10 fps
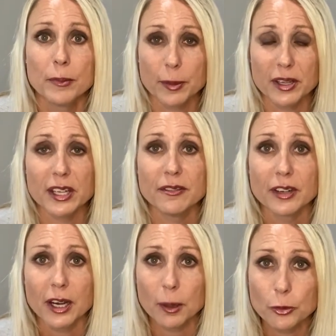maybe
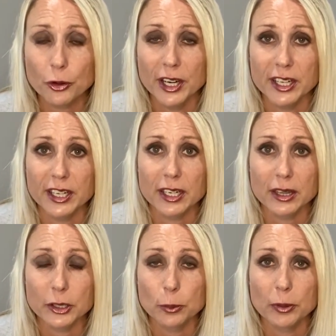even upgrade and get a
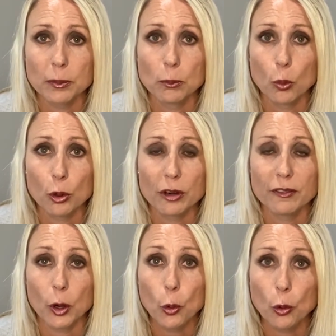little bit more
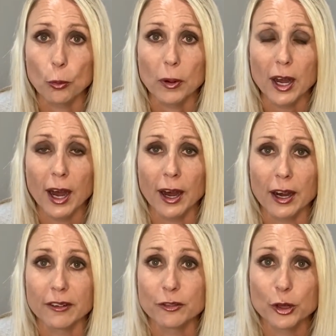of a home
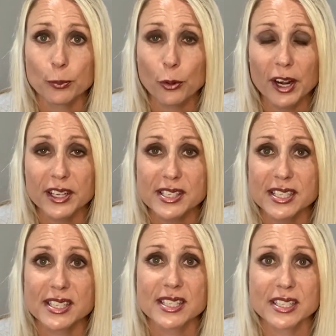for the price
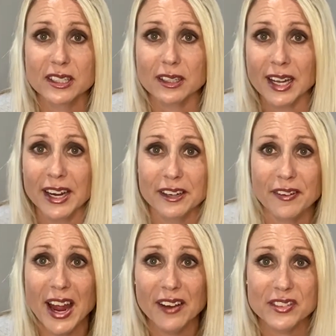and still kind
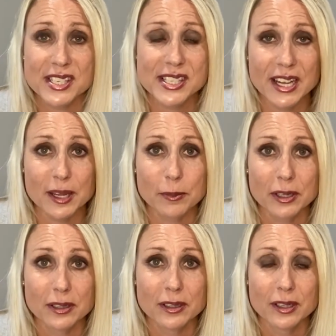of have the
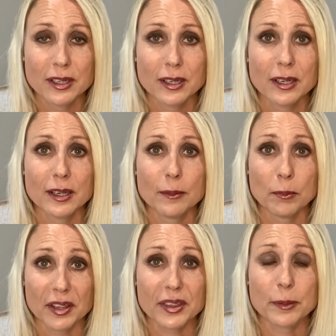same
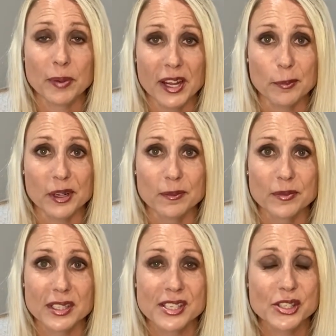monthly payment.
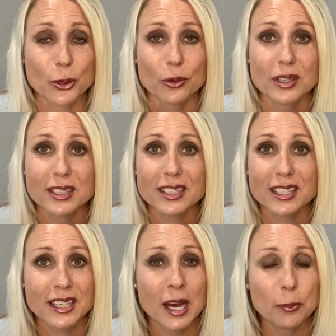So a
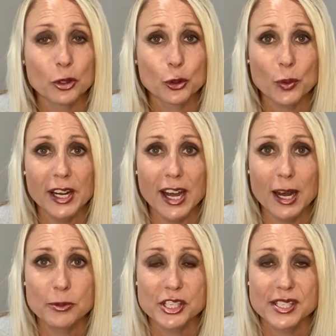couple of great
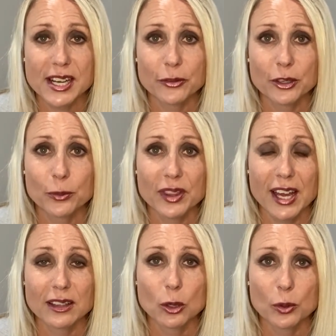options out there with
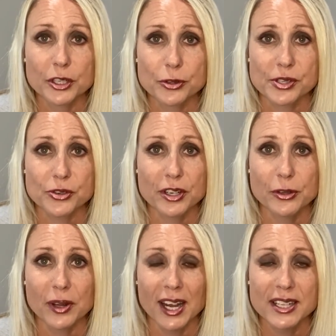that low interest rate,
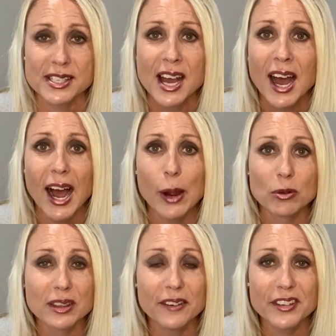you guys. I
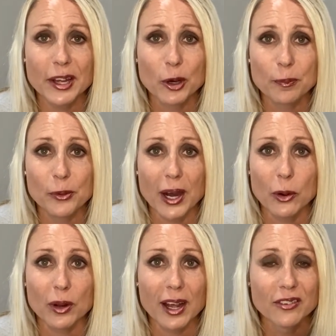would love to help you
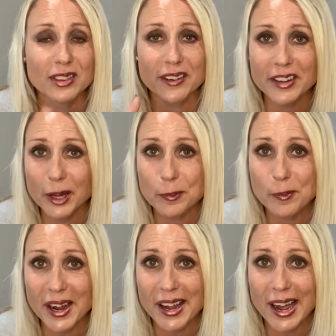out. I would love to help you
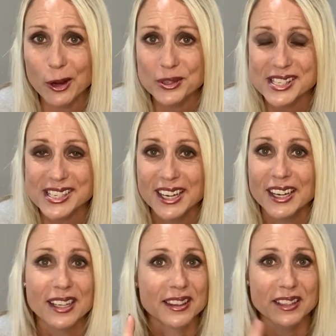buy a house.
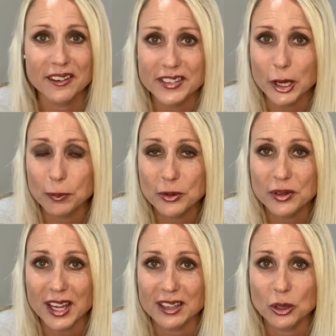Love to help you
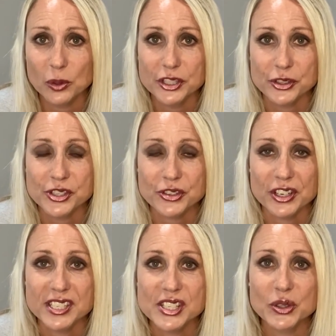with that low interest
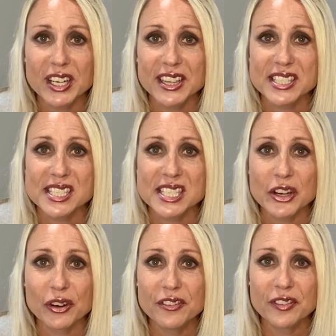rate. So again, this is
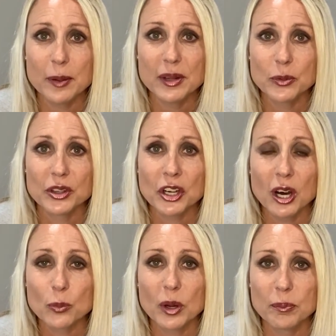Terry Fleming with
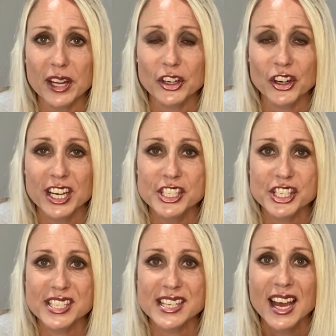Coldwell Banker
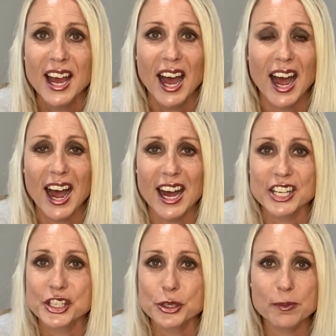Hedges.
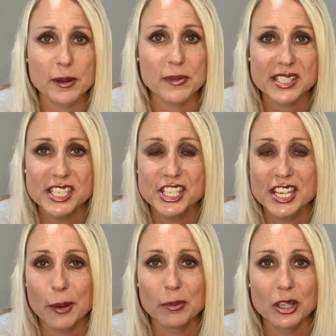Shoot me a message
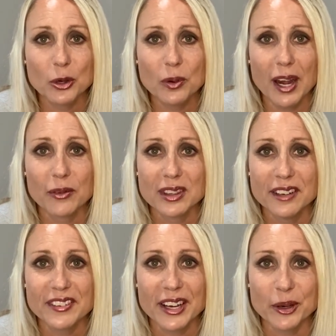down below. I would
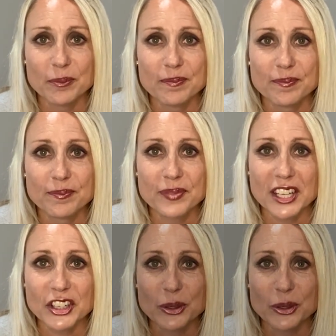love to help. Thank